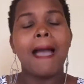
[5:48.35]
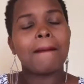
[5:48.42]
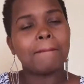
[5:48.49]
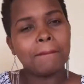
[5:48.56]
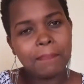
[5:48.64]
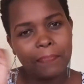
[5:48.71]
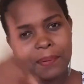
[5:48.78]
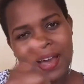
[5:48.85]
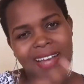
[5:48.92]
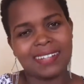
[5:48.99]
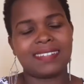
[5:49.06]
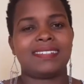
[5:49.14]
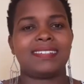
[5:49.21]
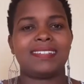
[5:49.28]

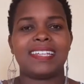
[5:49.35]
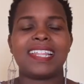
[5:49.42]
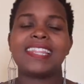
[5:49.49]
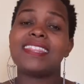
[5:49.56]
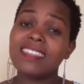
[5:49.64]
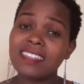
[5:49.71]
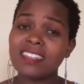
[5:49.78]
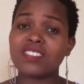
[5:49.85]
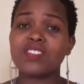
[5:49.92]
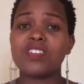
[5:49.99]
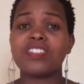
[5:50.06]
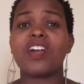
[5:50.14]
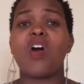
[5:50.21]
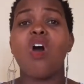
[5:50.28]
But this is
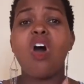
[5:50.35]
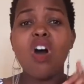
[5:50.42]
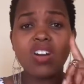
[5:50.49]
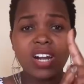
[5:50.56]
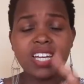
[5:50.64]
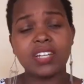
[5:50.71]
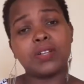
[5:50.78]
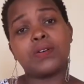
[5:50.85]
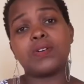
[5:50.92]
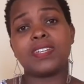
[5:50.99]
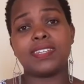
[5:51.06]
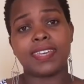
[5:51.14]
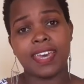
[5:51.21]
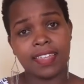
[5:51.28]
not the only law
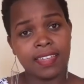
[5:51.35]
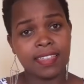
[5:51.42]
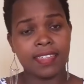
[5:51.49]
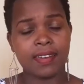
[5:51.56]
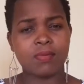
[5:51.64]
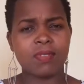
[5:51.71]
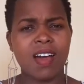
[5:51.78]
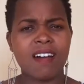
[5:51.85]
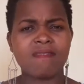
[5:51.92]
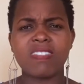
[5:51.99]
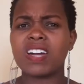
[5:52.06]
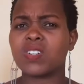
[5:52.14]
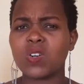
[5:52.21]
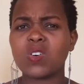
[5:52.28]
in Kenya that we have
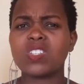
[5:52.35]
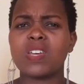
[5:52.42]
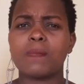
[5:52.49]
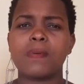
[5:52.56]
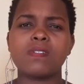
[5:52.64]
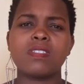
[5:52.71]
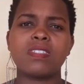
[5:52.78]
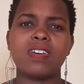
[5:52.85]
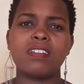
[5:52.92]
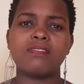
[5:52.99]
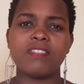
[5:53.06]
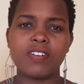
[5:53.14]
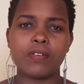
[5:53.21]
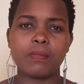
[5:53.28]
that talks about the
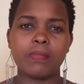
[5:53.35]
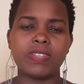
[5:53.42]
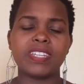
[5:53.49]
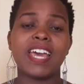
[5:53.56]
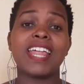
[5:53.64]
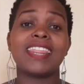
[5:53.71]
environment.